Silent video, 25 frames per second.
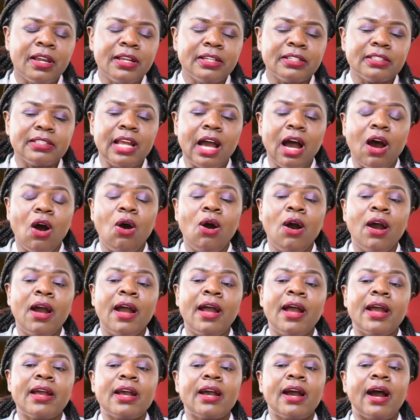Now,
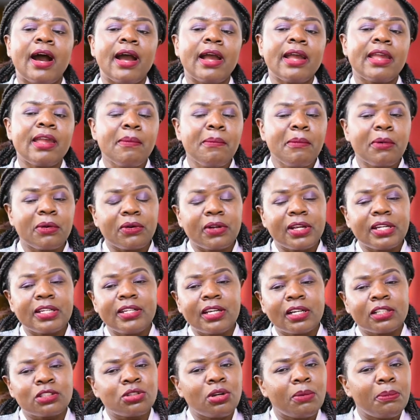
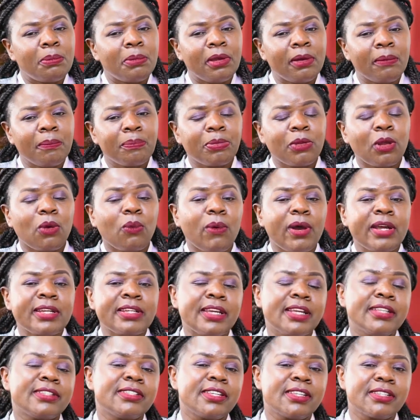hemorrhoidectomy, when
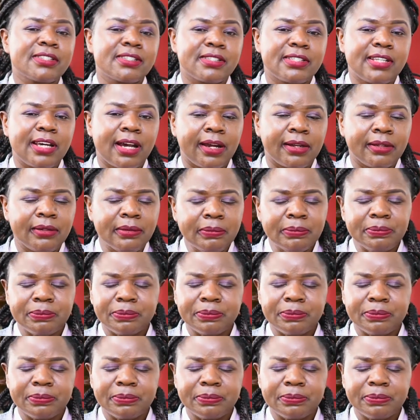it is done,